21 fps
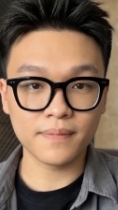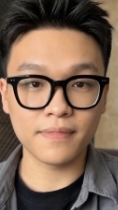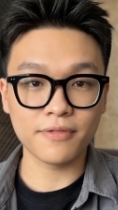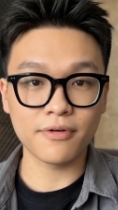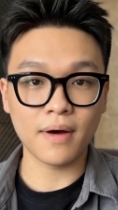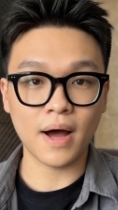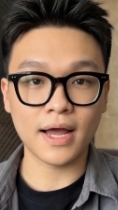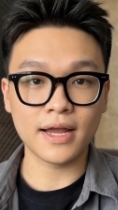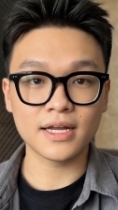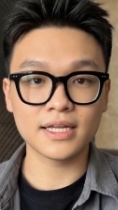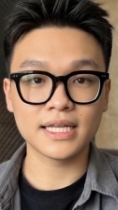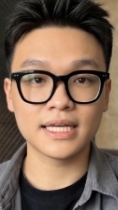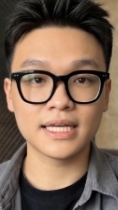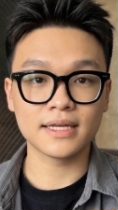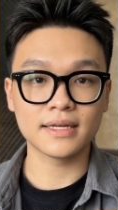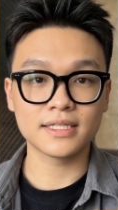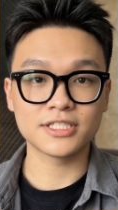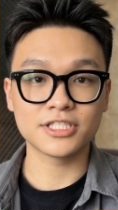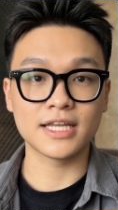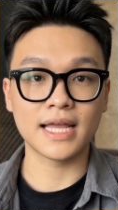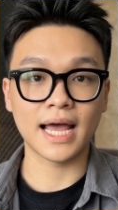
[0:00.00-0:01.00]
Finally,
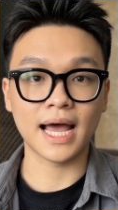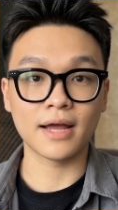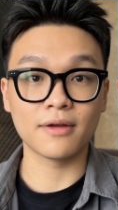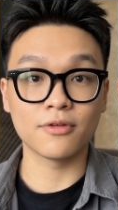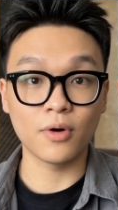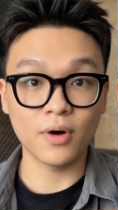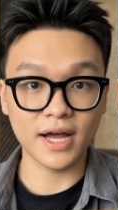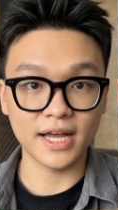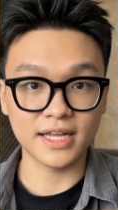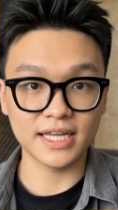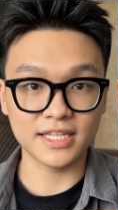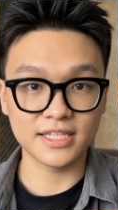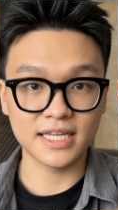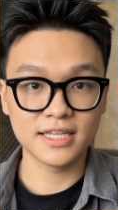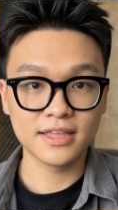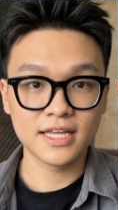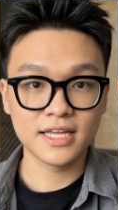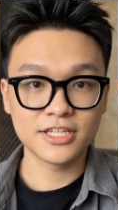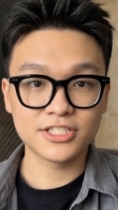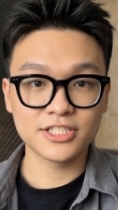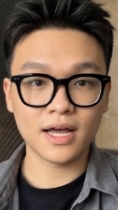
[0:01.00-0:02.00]
scan for anything
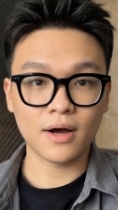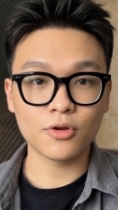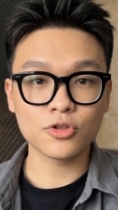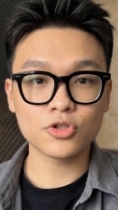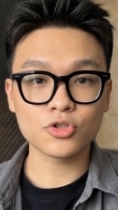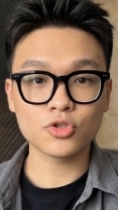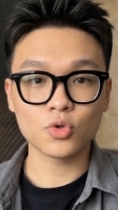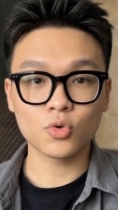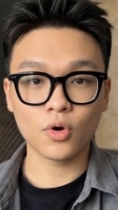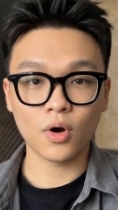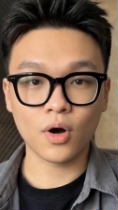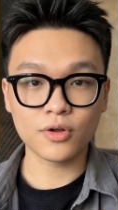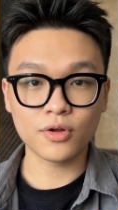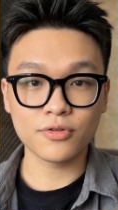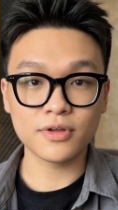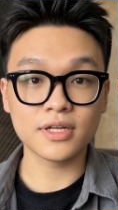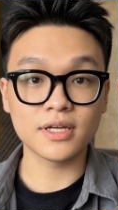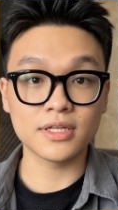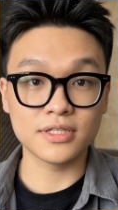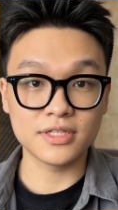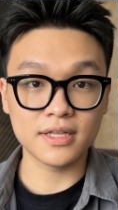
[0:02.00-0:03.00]
that sounds too
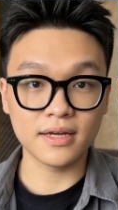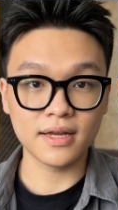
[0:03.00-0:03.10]
confident,